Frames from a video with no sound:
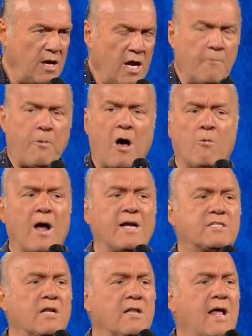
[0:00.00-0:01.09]
And Paul
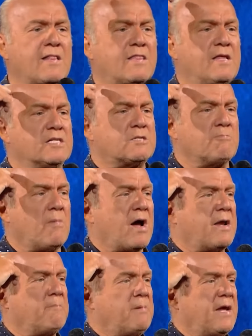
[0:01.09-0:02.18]
writes, let this
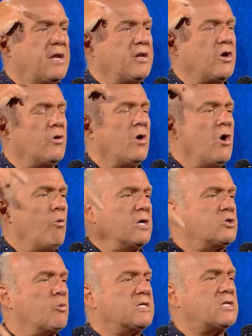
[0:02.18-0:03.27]
mind be in you,
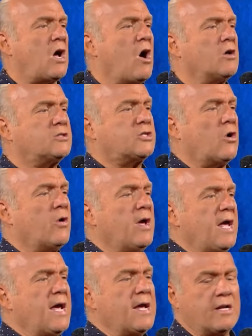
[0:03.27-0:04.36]
which was also
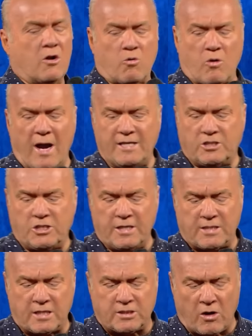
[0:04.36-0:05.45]
in Christ
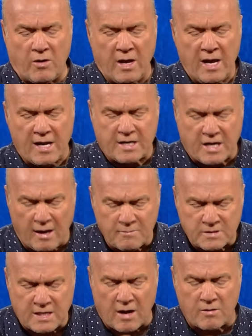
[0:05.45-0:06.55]
Jesus. So it
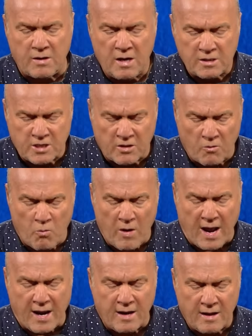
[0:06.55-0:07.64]
comes down to the
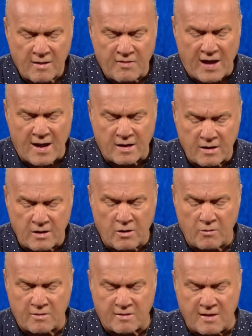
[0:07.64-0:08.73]
way that
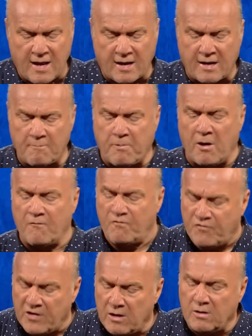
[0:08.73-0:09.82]
you think. And Paul
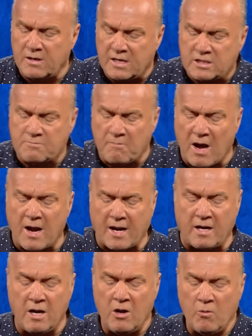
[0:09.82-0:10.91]
filled his
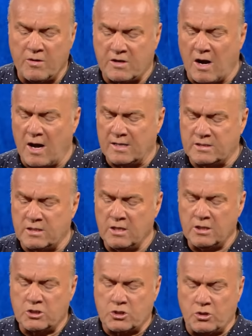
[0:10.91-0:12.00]
mind with God's
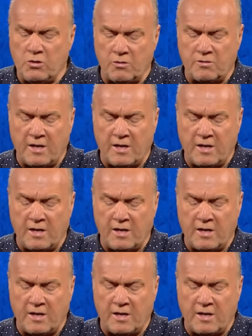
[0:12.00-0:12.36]
truth.